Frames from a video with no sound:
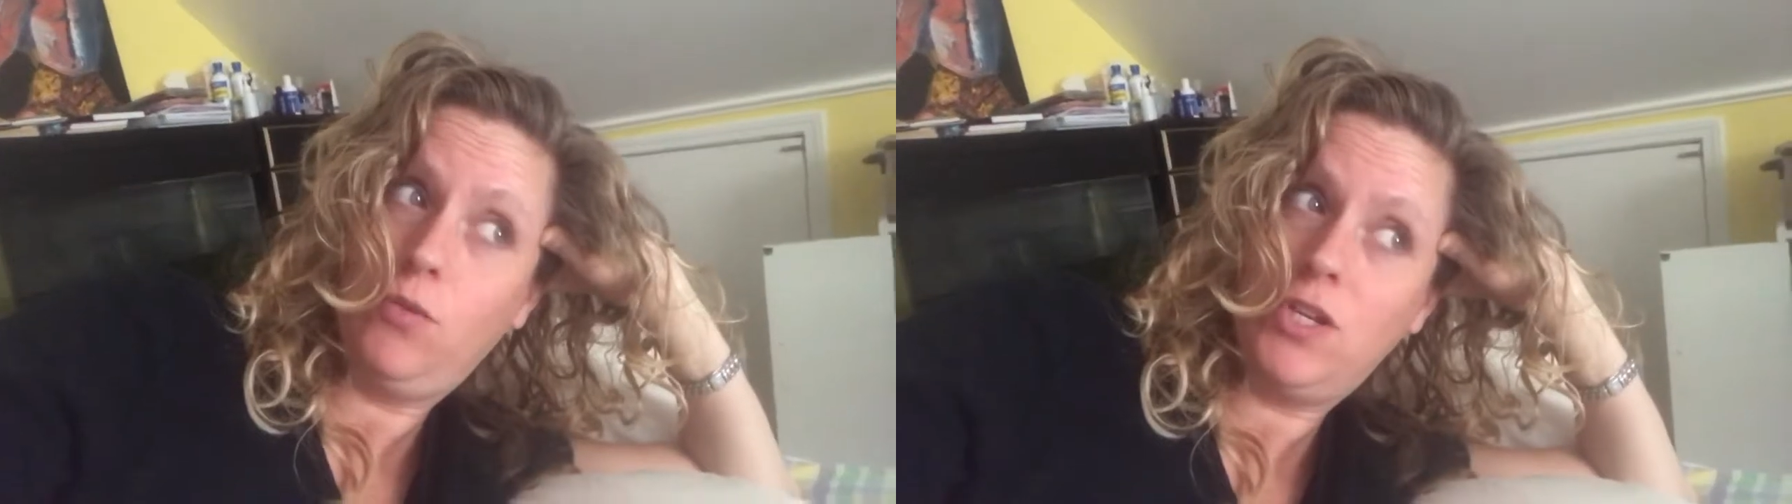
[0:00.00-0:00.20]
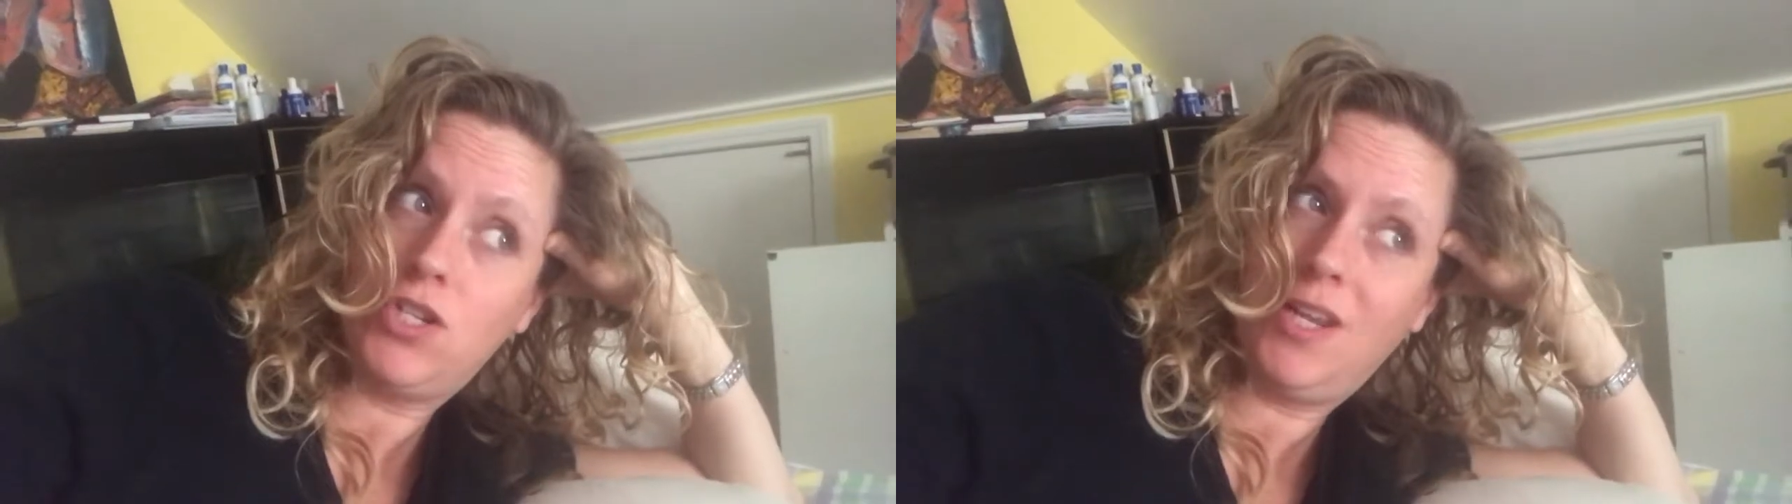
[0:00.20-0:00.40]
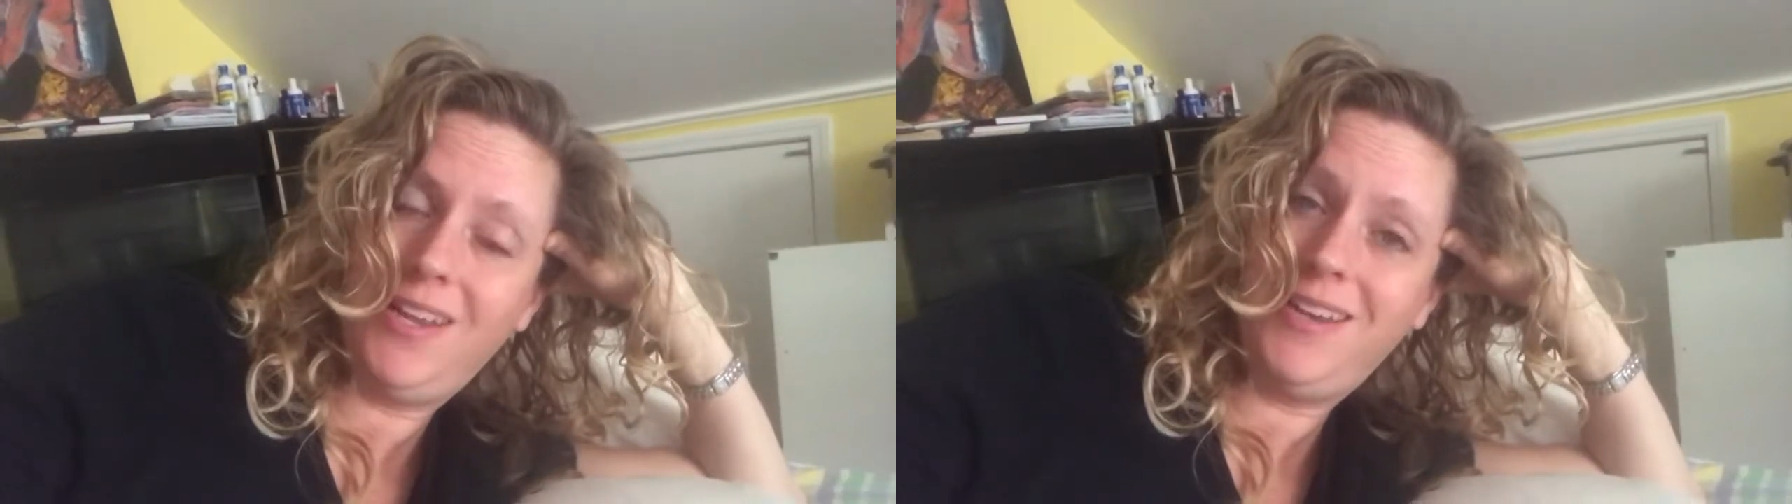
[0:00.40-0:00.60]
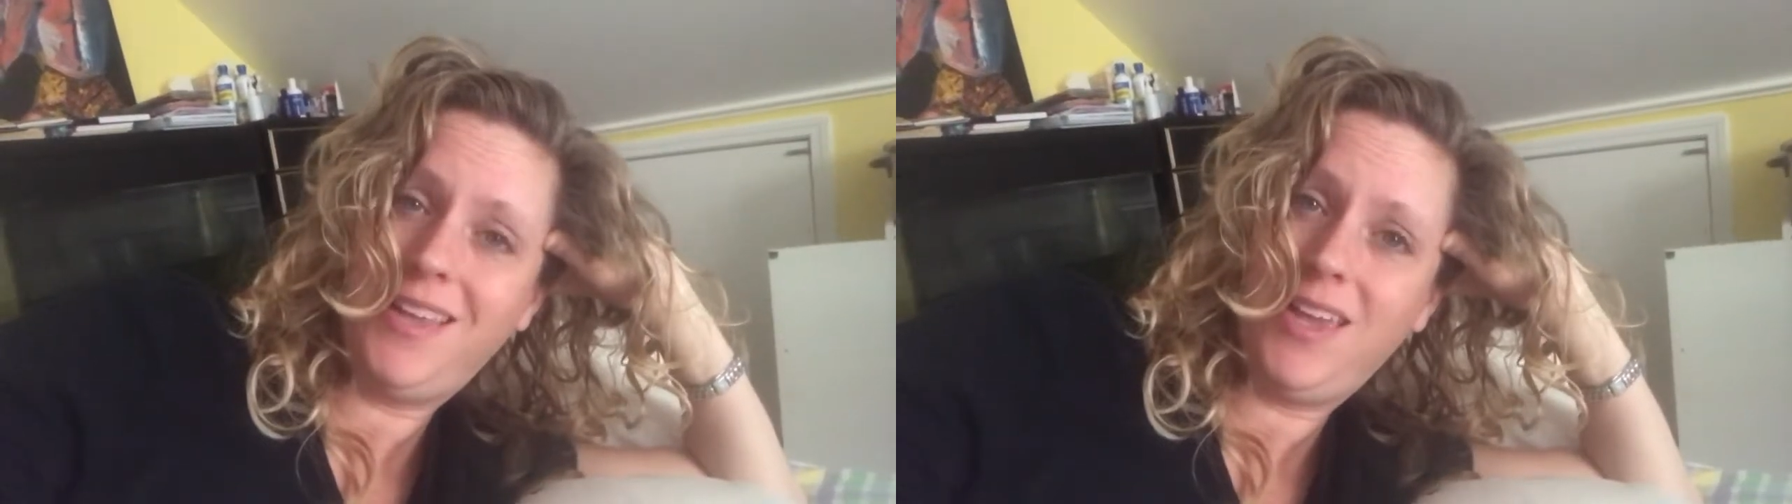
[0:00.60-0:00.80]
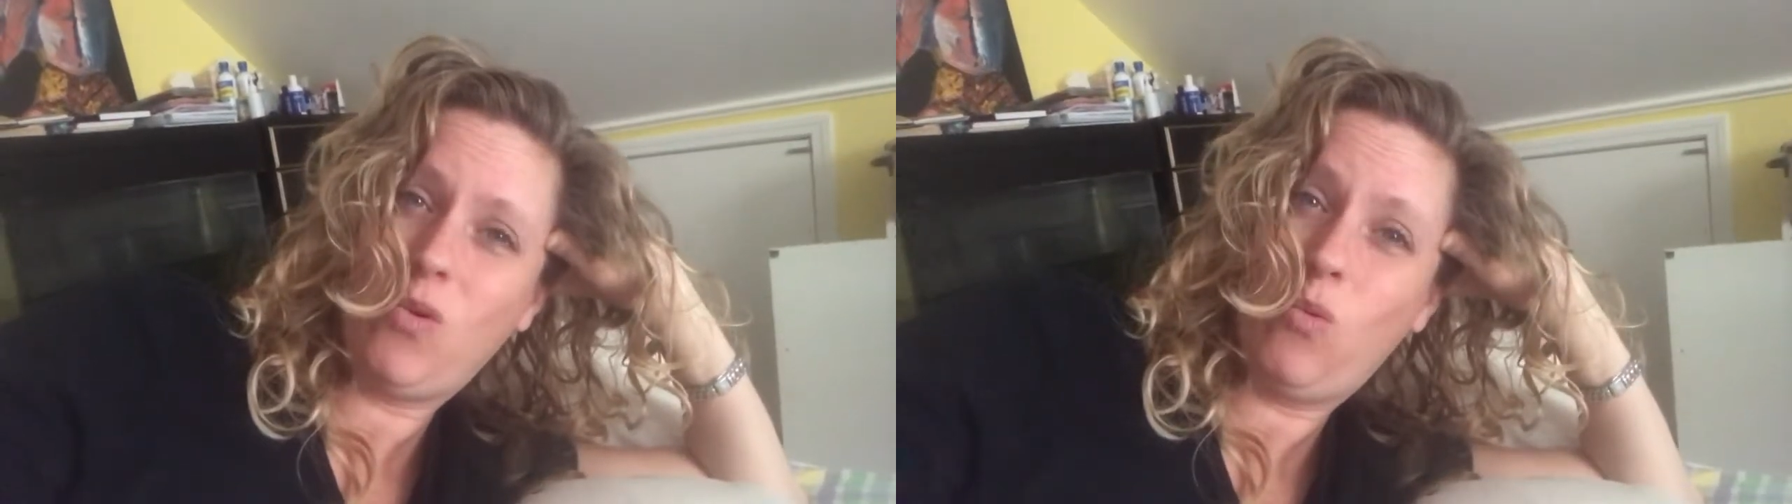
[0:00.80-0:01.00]
which can
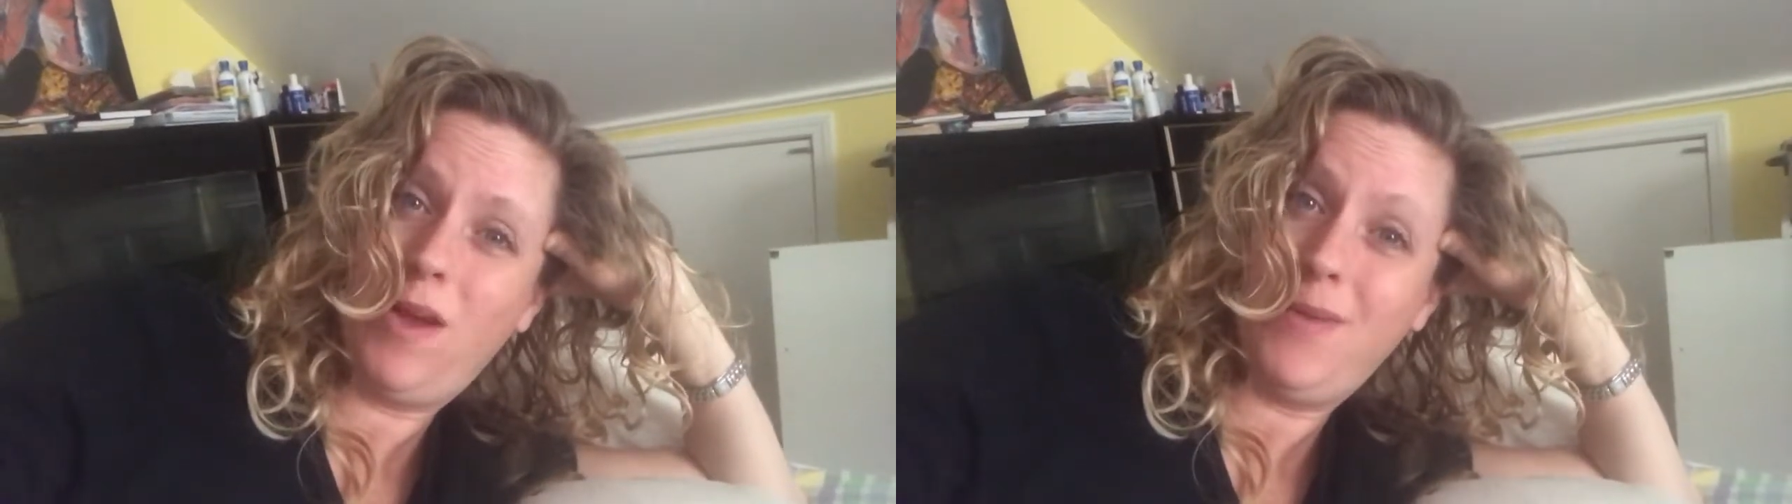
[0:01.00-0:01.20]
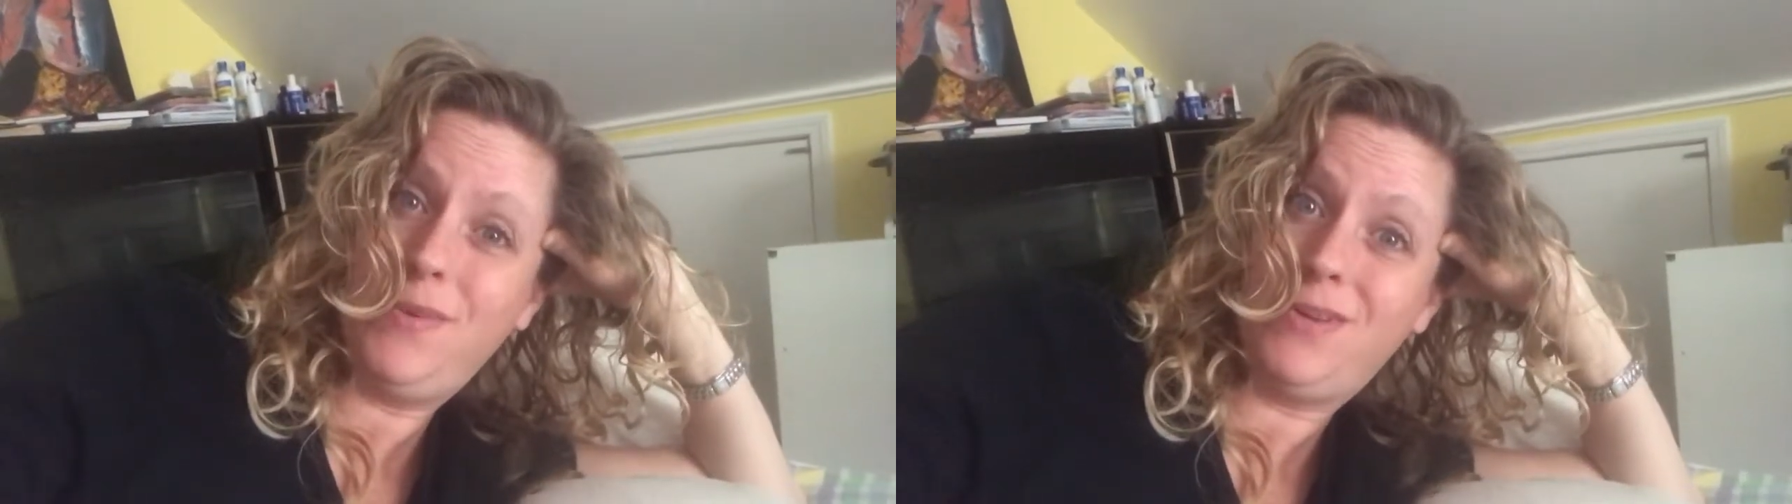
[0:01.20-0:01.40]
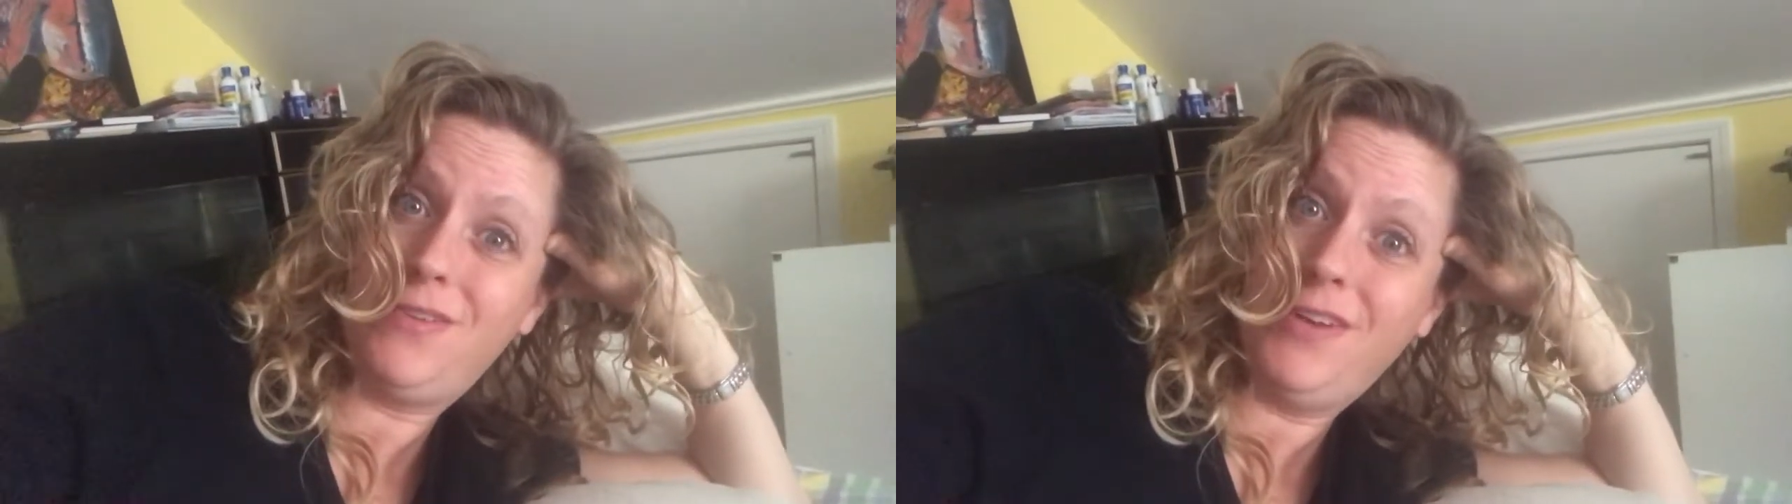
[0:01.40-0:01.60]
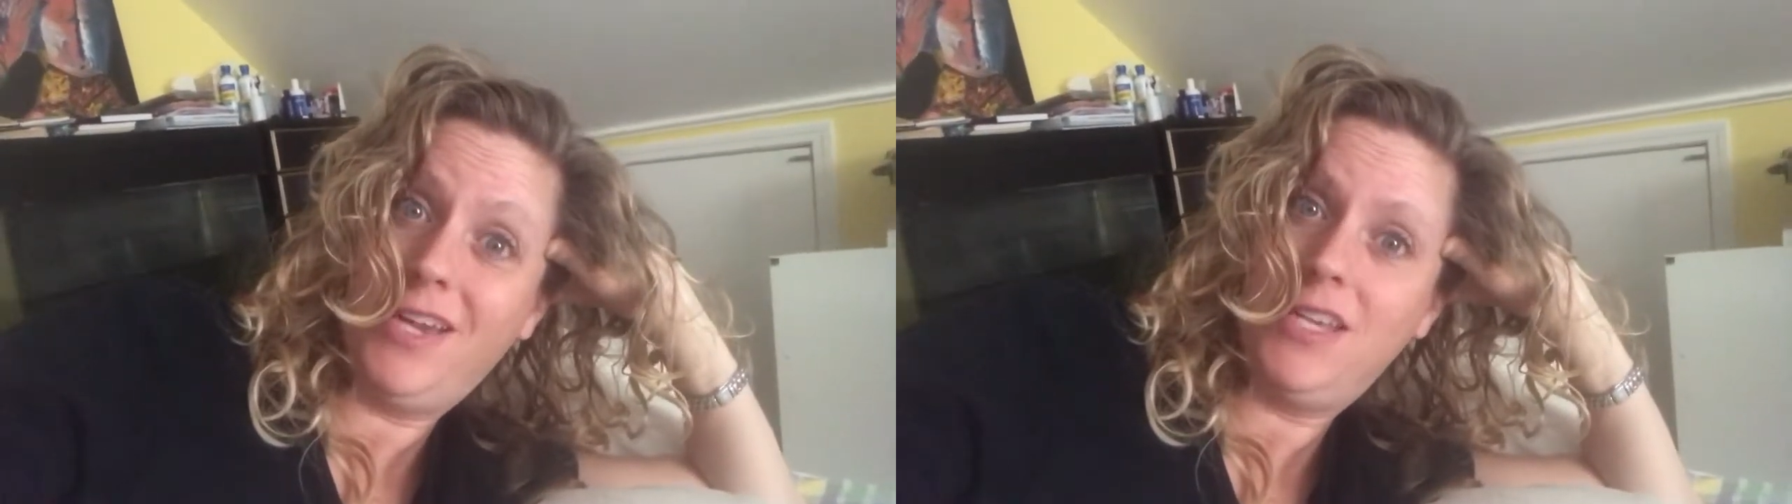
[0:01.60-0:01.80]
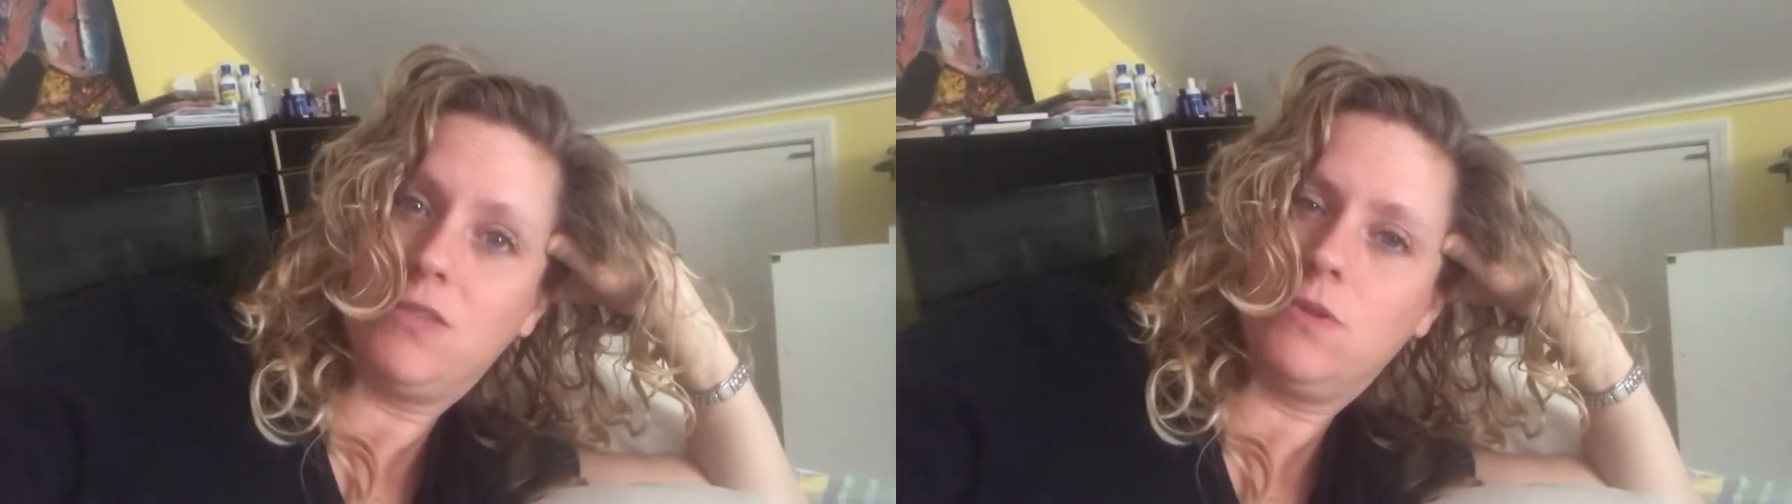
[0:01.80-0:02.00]
like wipe your device,